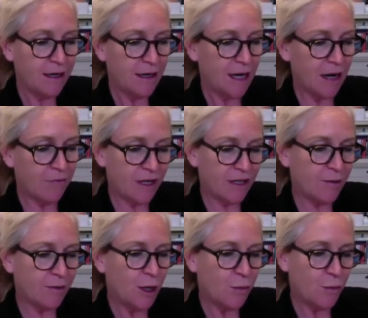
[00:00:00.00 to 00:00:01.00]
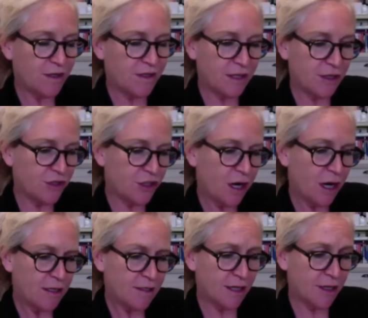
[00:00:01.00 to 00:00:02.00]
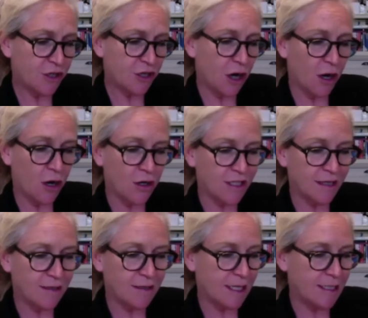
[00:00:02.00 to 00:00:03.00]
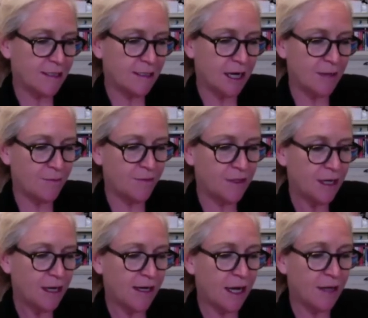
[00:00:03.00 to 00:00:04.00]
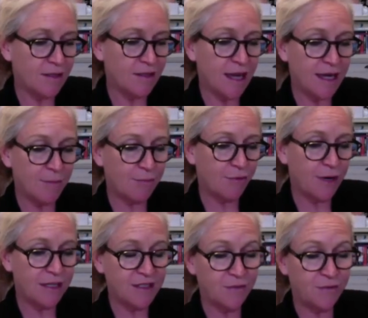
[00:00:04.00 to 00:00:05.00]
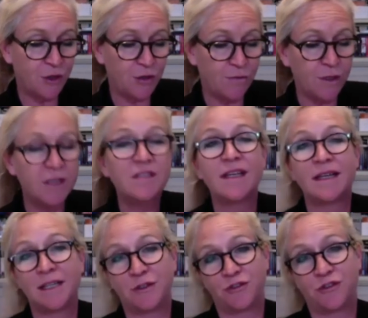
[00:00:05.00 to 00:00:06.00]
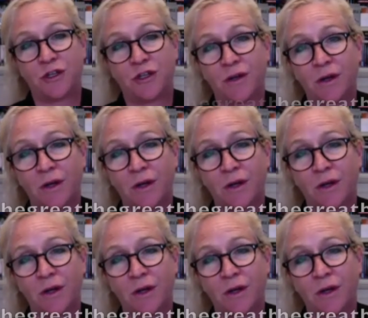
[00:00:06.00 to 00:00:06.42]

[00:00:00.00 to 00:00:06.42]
I've written with such such heart. Exciting times announces an impressive new voice in literature.